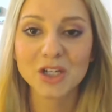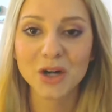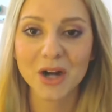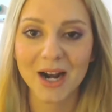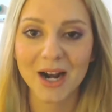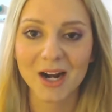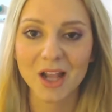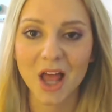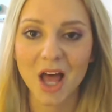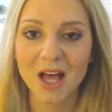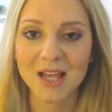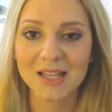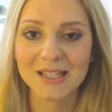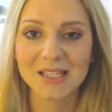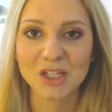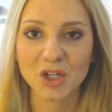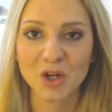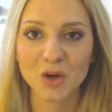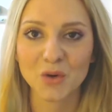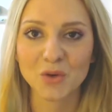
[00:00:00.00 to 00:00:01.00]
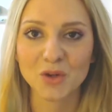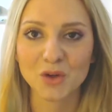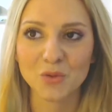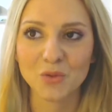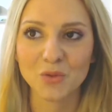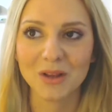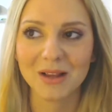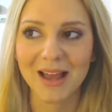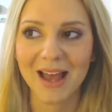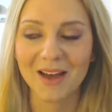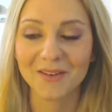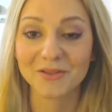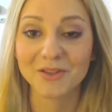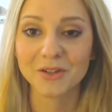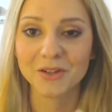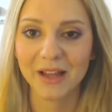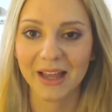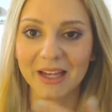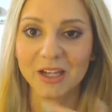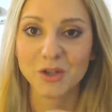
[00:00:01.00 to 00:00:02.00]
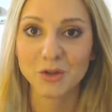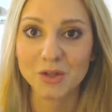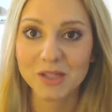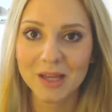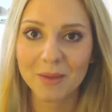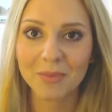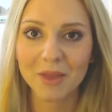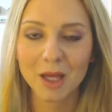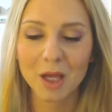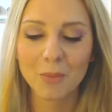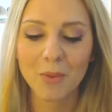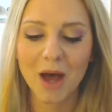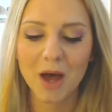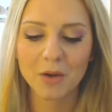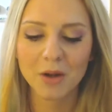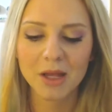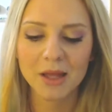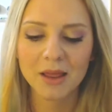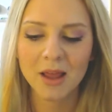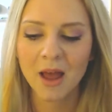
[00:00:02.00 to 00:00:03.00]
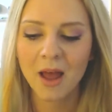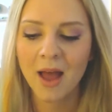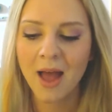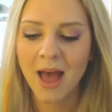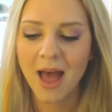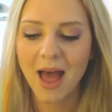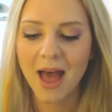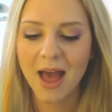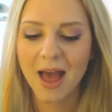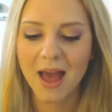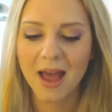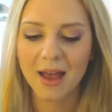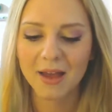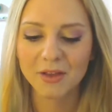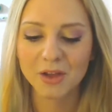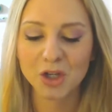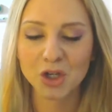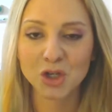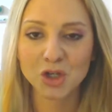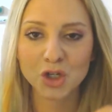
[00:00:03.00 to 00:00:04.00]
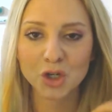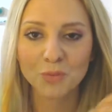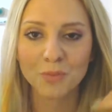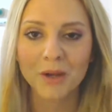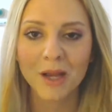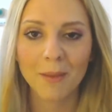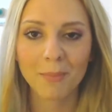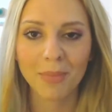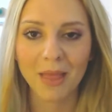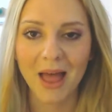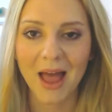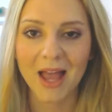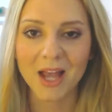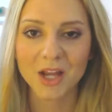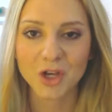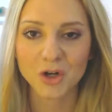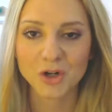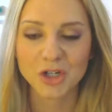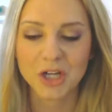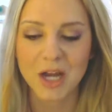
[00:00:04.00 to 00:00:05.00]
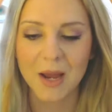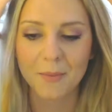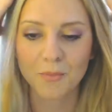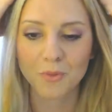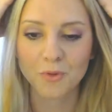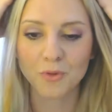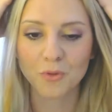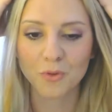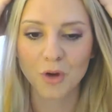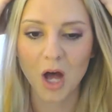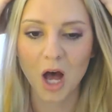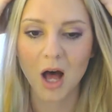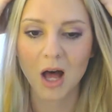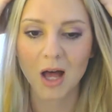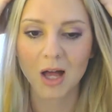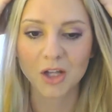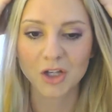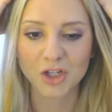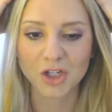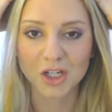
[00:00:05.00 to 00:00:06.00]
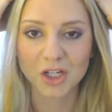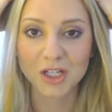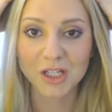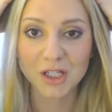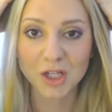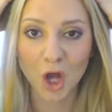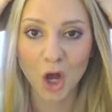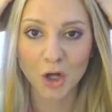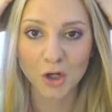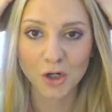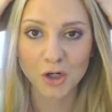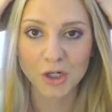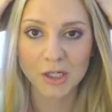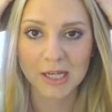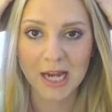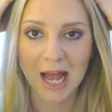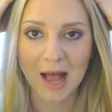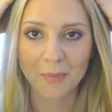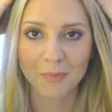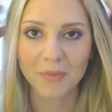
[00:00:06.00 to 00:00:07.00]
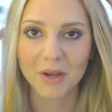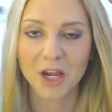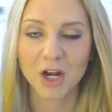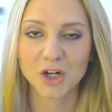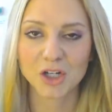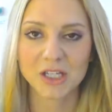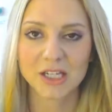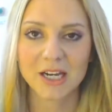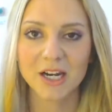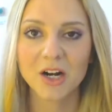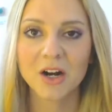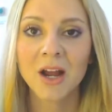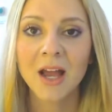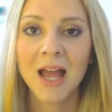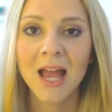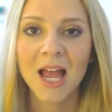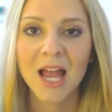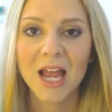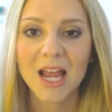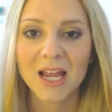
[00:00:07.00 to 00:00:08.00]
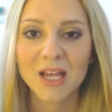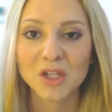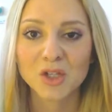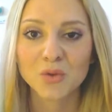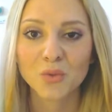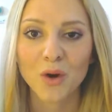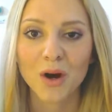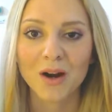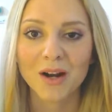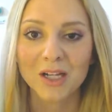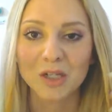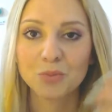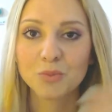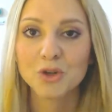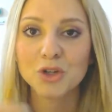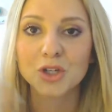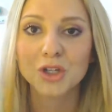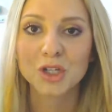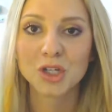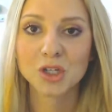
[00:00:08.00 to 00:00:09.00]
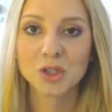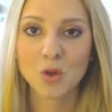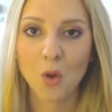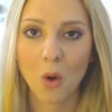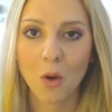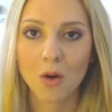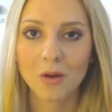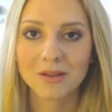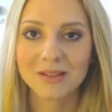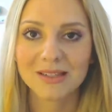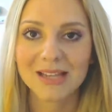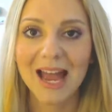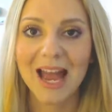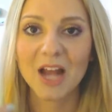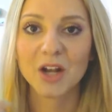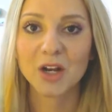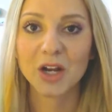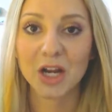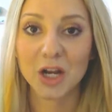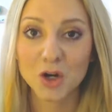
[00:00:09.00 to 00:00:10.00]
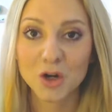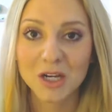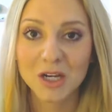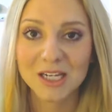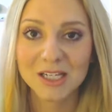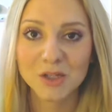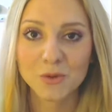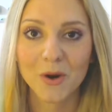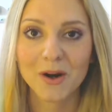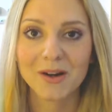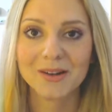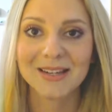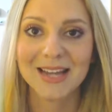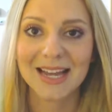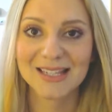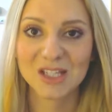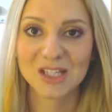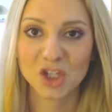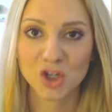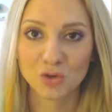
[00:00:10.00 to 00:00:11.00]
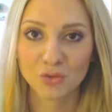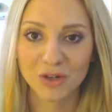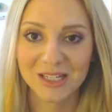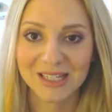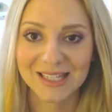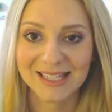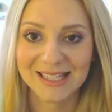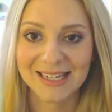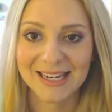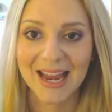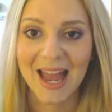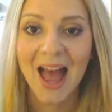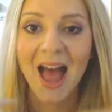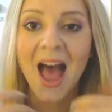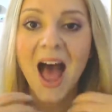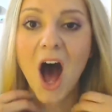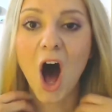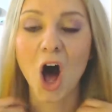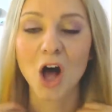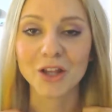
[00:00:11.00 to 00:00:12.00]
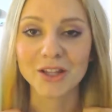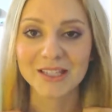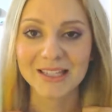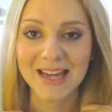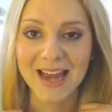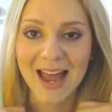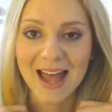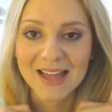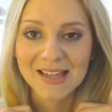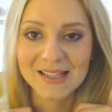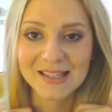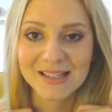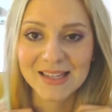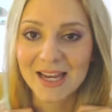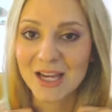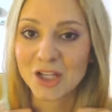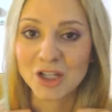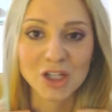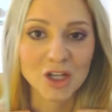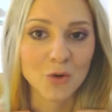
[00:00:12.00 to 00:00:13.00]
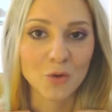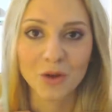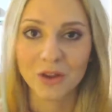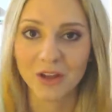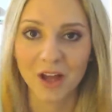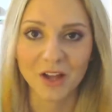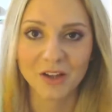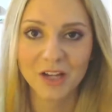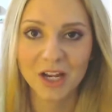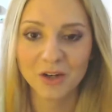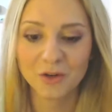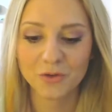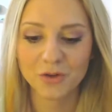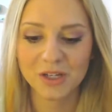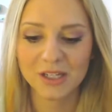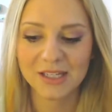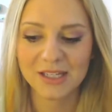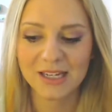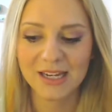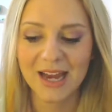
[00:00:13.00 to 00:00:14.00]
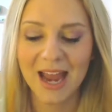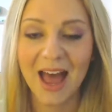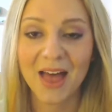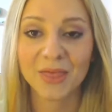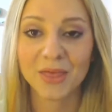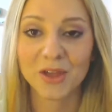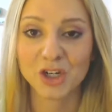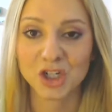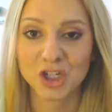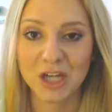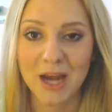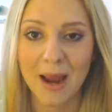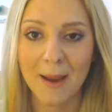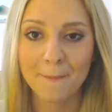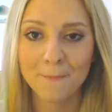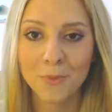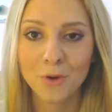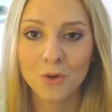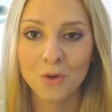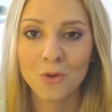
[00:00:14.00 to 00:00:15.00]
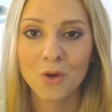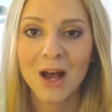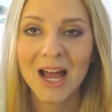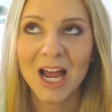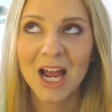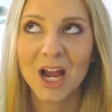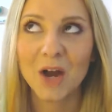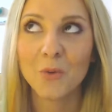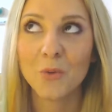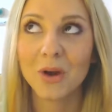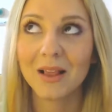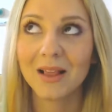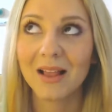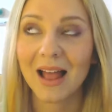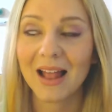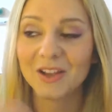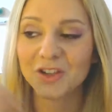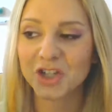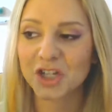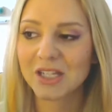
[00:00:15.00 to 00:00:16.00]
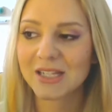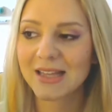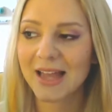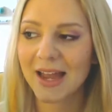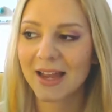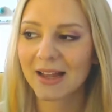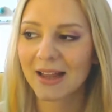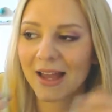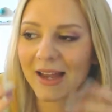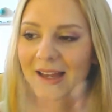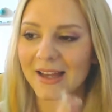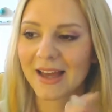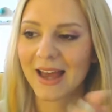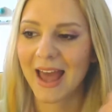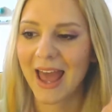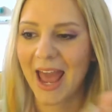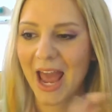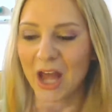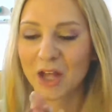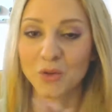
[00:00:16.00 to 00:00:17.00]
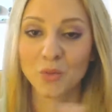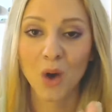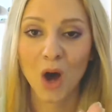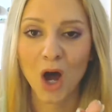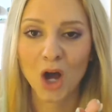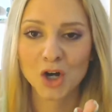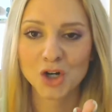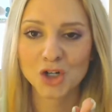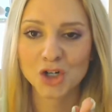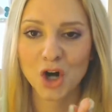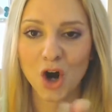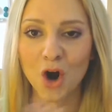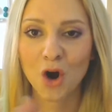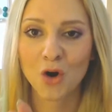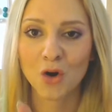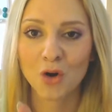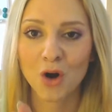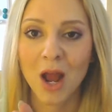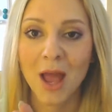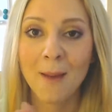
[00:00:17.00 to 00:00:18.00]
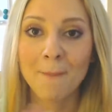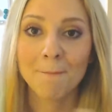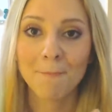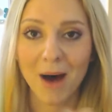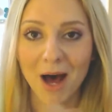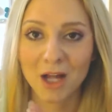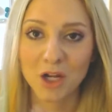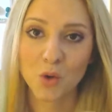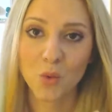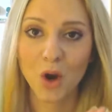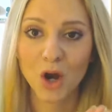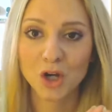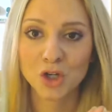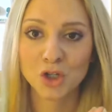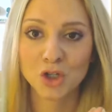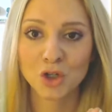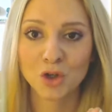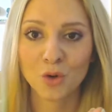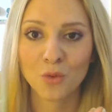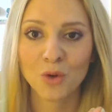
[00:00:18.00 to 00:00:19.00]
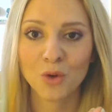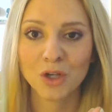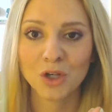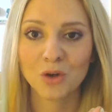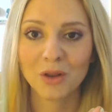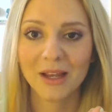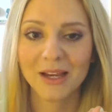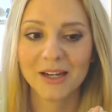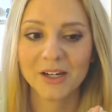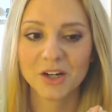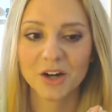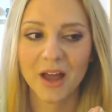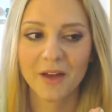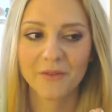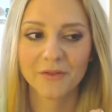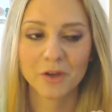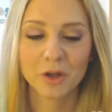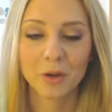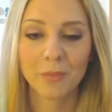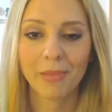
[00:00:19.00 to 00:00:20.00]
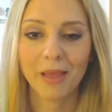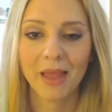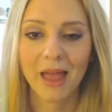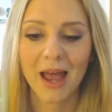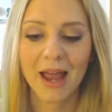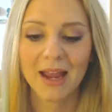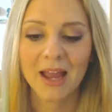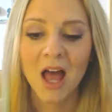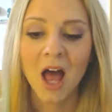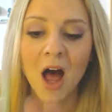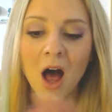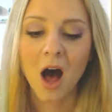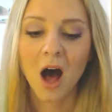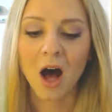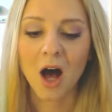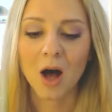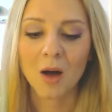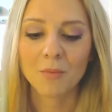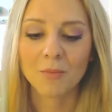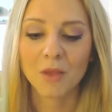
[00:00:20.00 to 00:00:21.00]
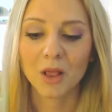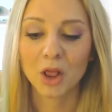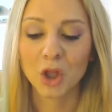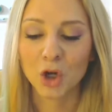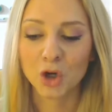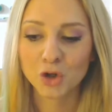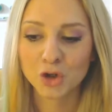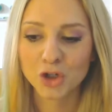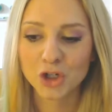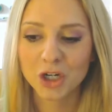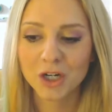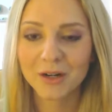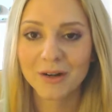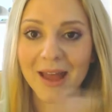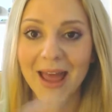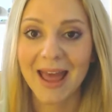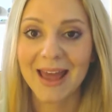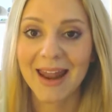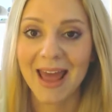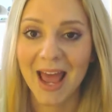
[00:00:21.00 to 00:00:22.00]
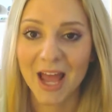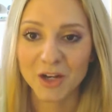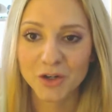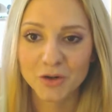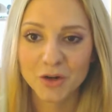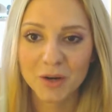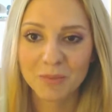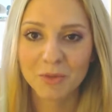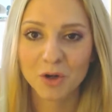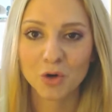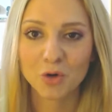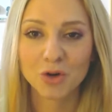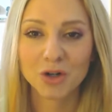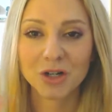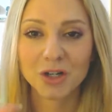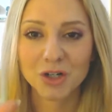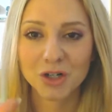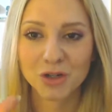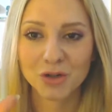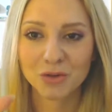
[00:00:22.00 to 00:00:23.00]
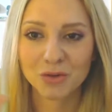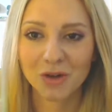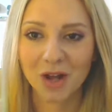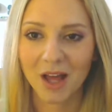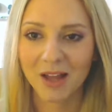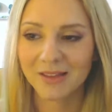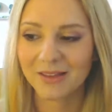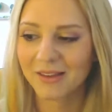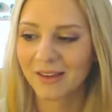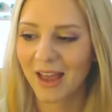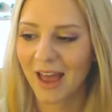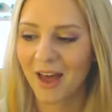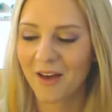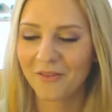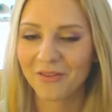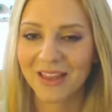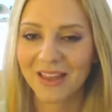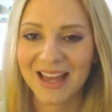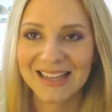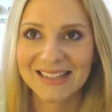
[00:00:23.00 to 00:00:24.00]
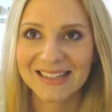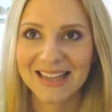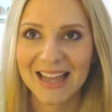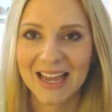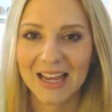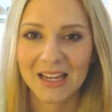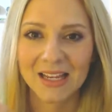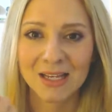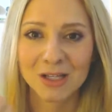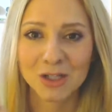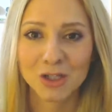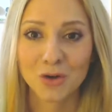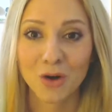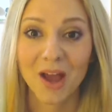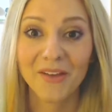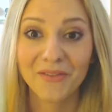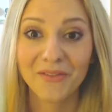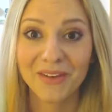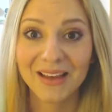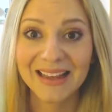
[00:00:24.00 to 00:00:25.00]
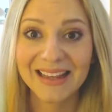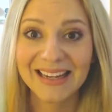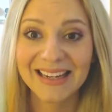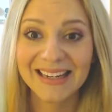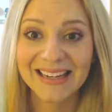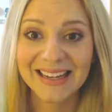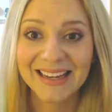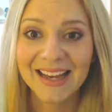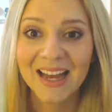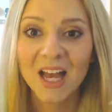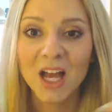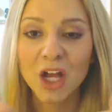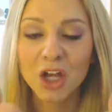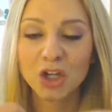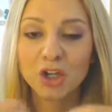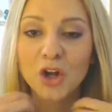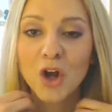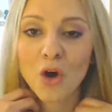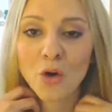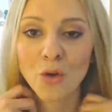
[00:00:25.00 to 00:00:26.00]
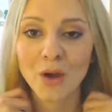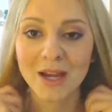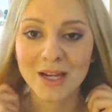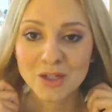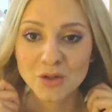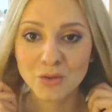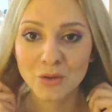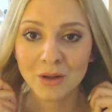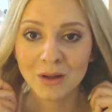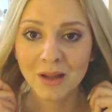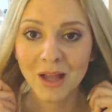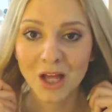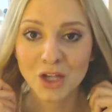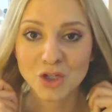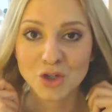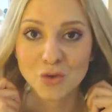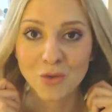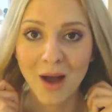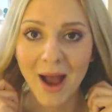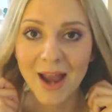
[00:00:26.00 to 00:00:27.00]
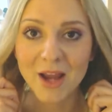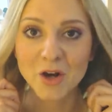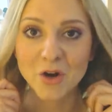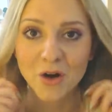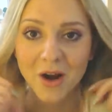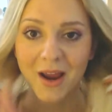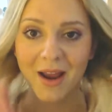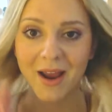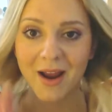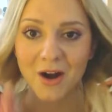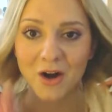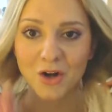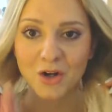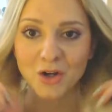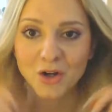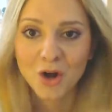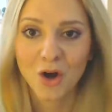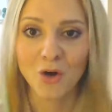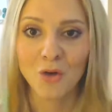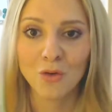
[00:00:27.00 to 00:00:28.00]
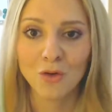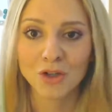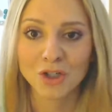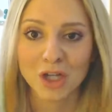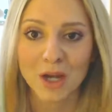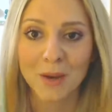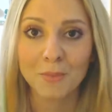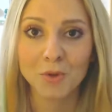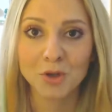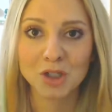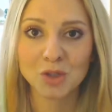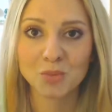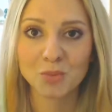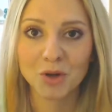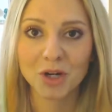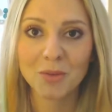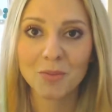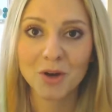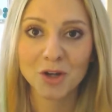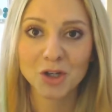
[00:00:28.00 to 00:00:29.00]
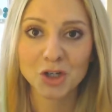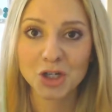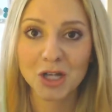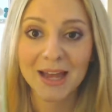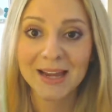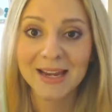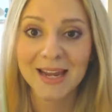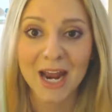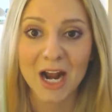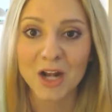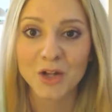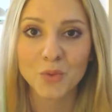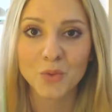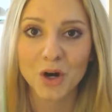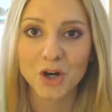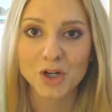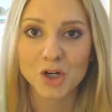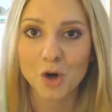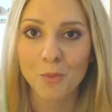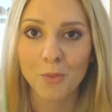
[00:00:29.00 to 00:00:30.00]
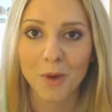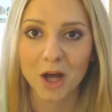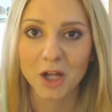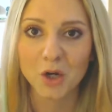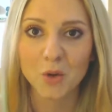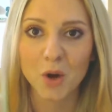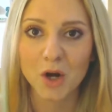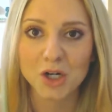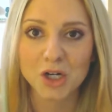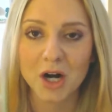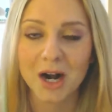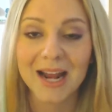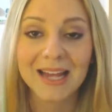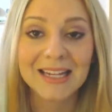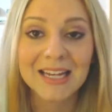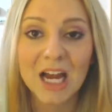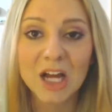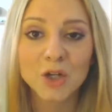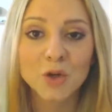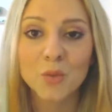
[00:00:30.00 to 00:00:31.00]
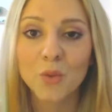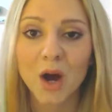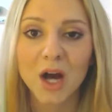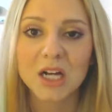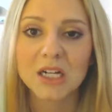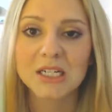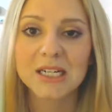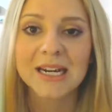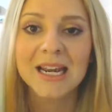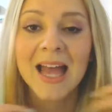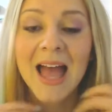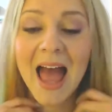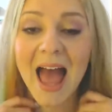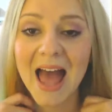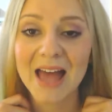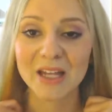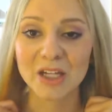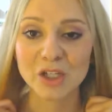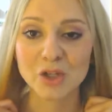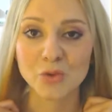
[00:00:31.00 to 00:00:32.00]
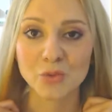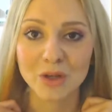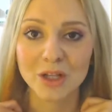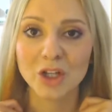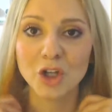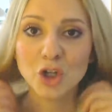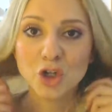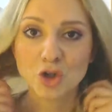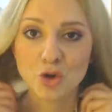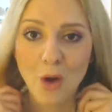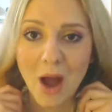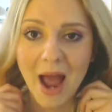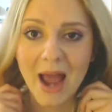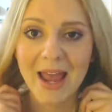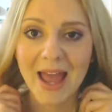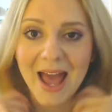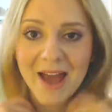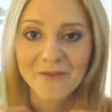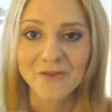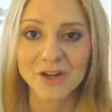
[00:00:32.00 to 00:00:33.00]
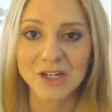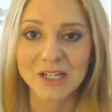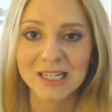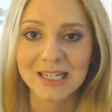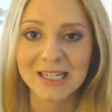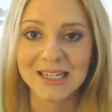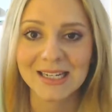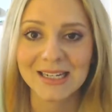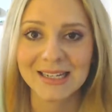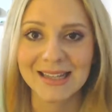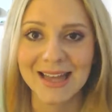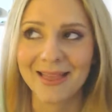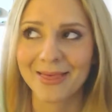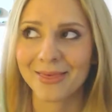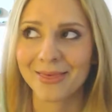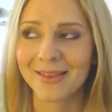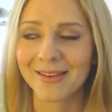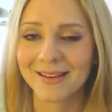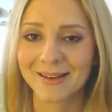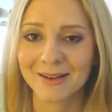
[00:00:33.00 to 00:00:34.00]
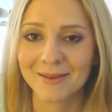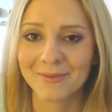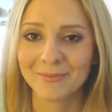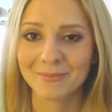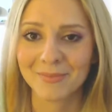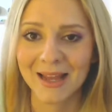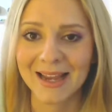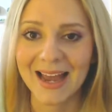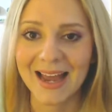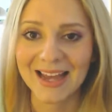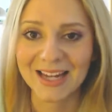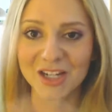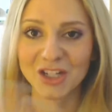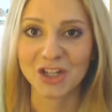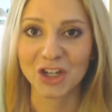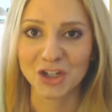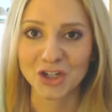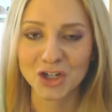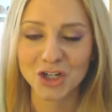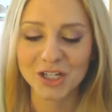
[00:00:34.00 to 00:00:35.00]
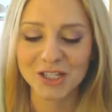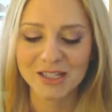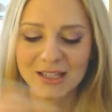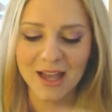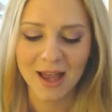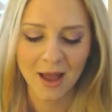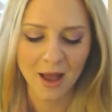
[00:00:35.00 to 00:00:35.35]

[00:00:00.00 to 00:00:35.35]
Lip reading: your hair loss, you know, you will have to like do something about it. And you should be applying your shampoo just on your scalp, because here is where it produces oils and here is where it gets greasy. On the end it will not get greasy, and the shampoo will, just like hand wash or body wash, you know, when you later have to apply lotion and hand cream in order to not have that like dry feeling, you know, it will dry your hair, you know. Shampoo is pretty much like hand wash or body wash or any other wash, and it will dry everything that like kind of touches.